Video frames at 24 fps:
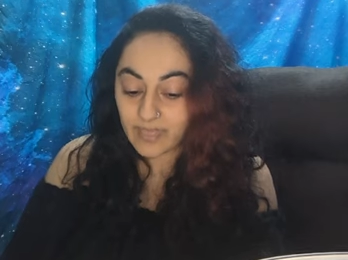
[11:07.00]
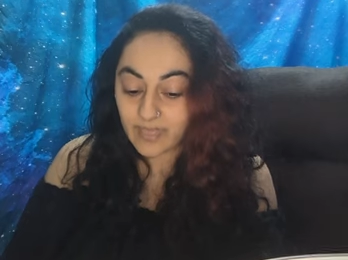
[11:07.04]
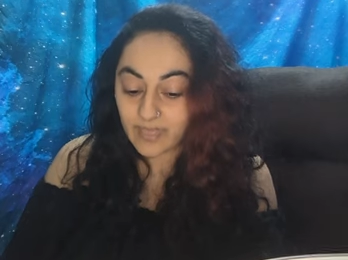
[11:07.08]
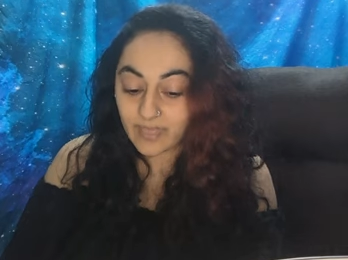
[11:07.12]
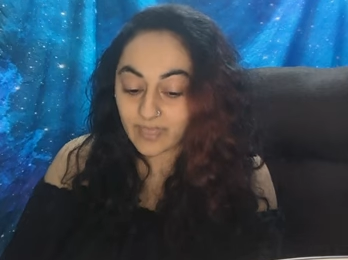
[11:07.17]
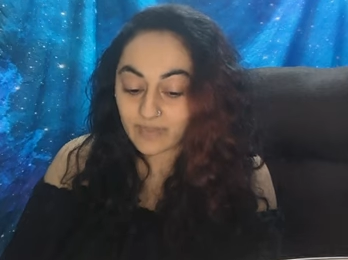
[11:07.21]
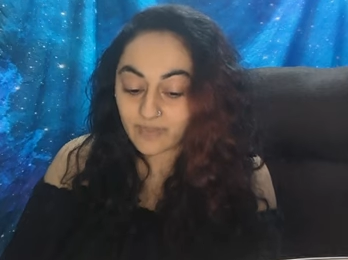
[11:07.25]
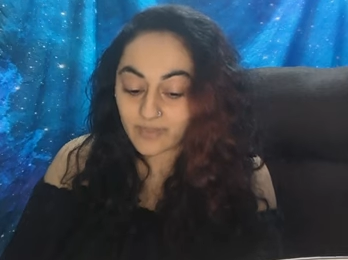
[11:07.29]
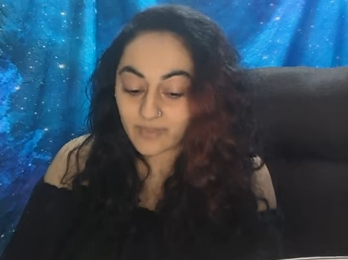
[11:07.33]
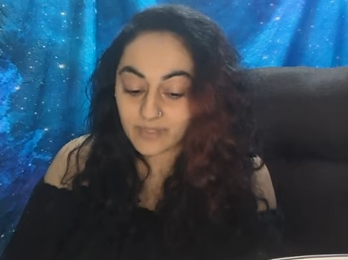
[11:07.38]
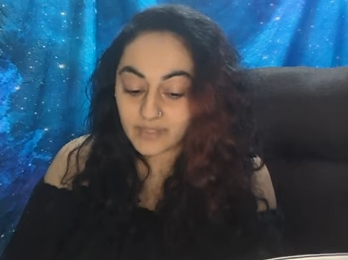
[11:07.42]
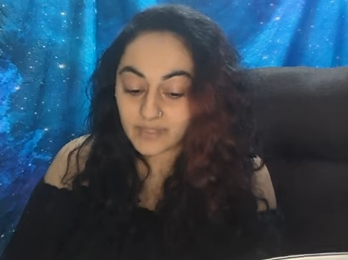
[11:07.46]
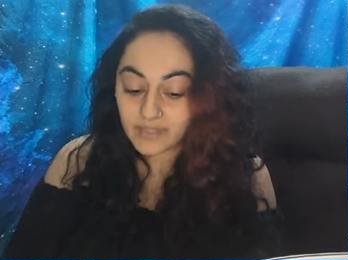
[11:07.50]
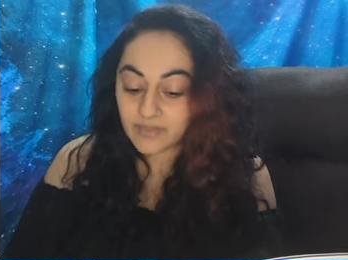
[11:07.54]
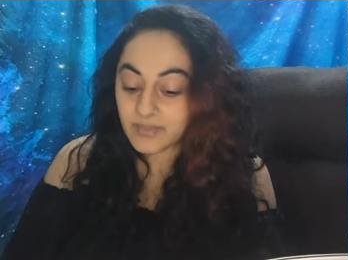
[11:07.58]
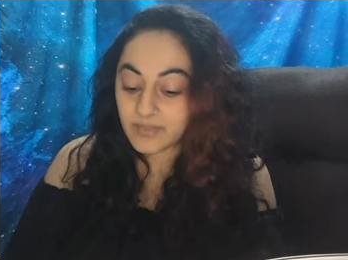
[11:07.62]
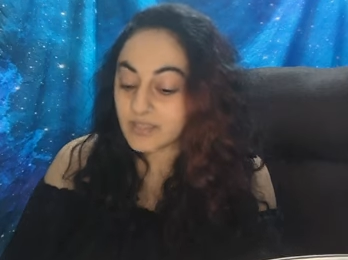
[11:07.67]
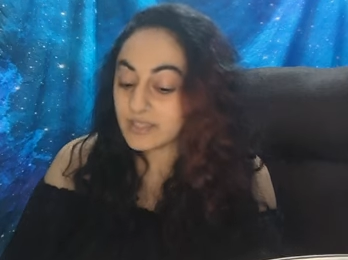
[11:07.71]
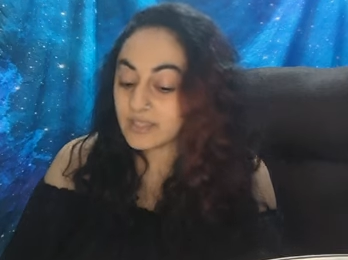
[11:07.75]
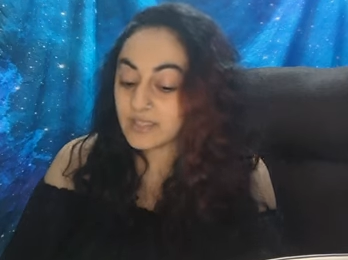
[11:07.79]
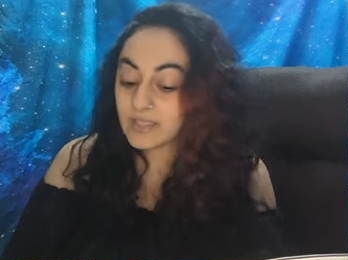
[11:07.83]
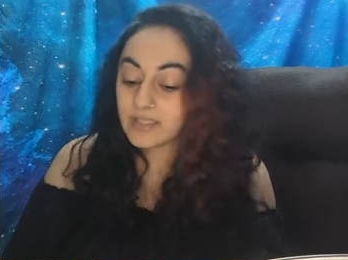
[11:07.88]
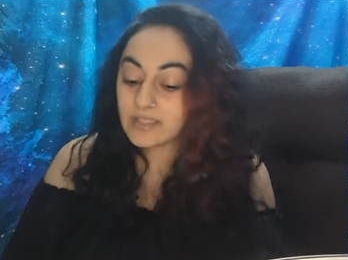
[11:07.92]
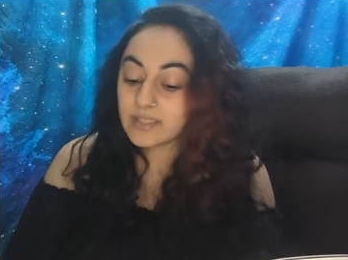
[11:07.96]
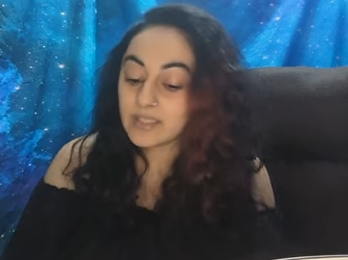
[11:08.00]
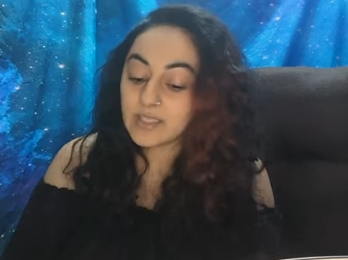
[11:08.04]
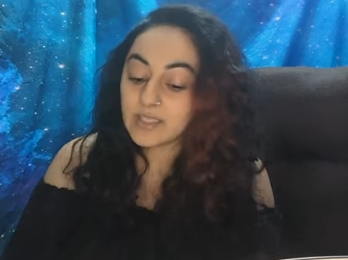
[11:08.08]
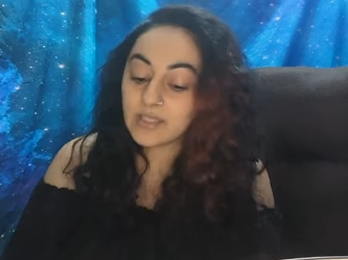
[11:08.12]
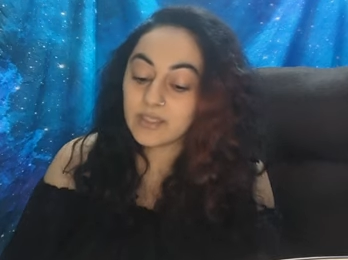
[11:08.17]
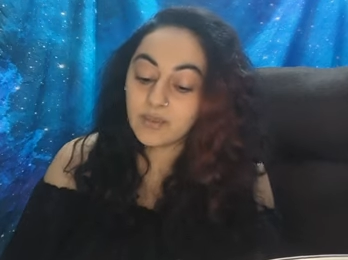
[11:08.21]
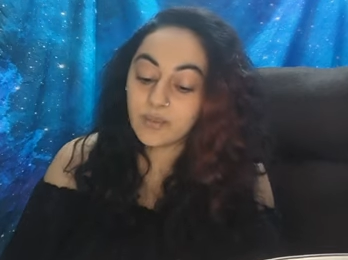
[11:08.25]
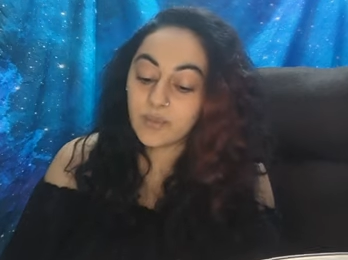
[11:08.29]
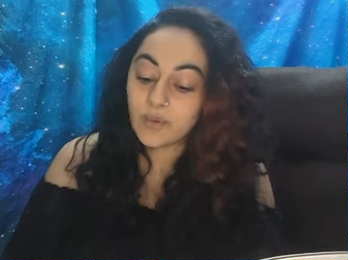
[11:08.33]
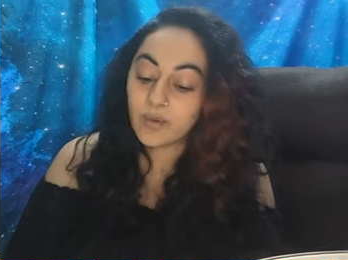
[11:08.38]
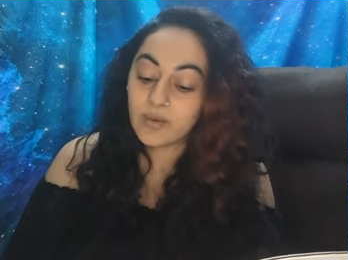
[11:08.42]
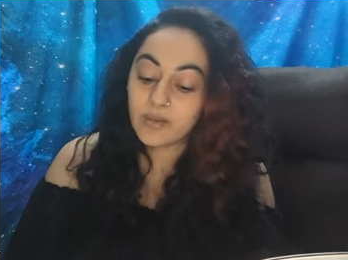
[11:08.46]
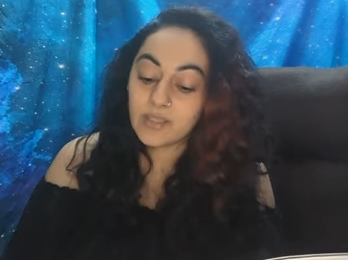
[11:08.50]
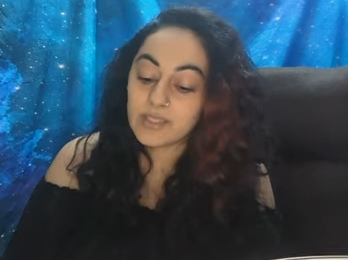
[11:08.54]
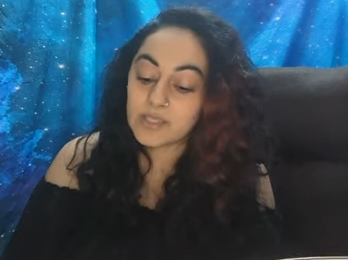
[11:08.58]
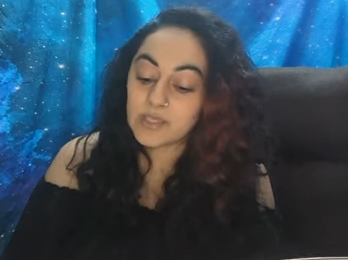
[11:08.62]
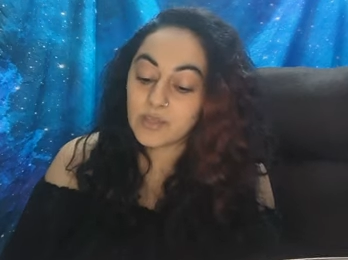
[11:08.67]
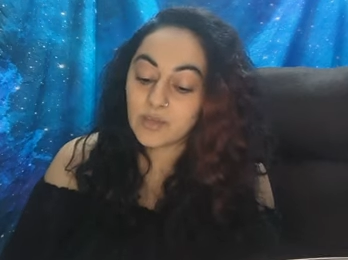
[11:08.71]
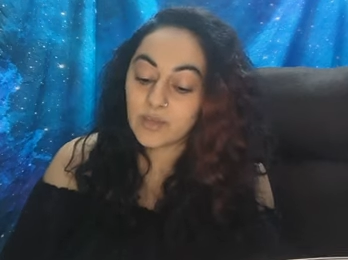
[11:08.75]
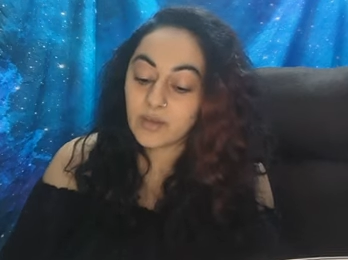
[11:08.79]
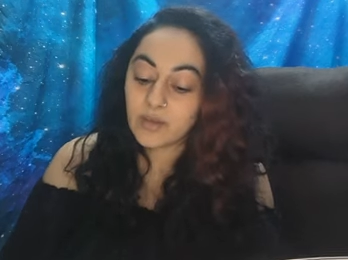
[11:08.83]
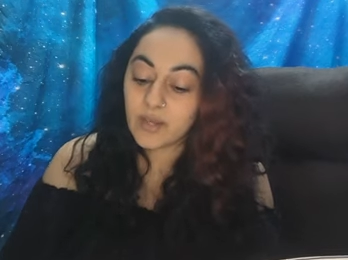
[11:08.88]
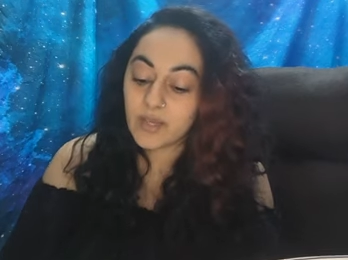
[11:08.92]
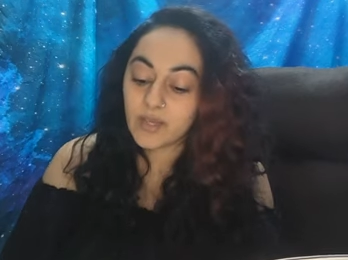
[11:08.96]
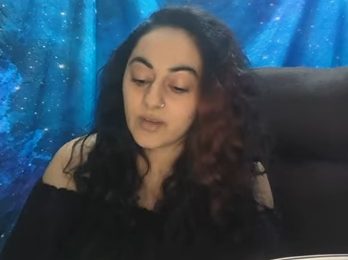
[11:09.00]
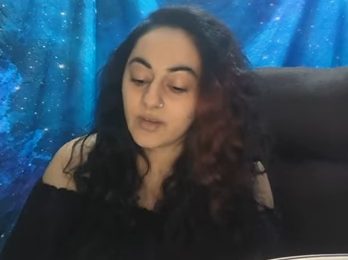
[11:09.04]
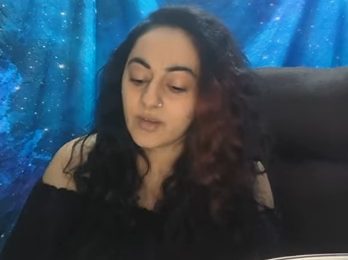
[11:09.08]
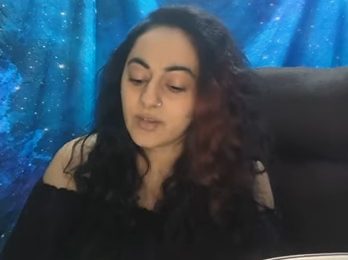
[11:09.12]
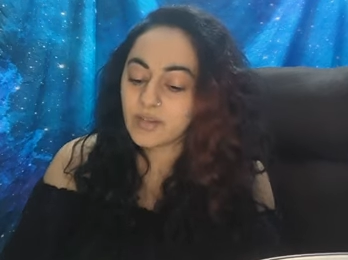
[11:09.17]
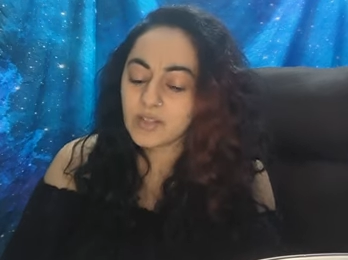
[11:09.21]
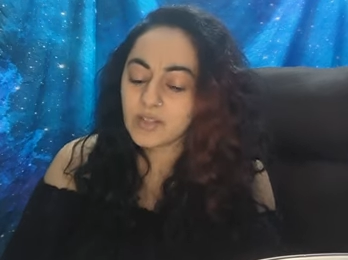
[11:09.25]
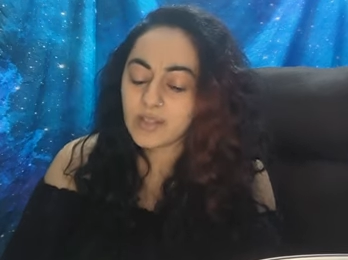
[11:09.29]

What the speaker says: The festivities continue on until the night grows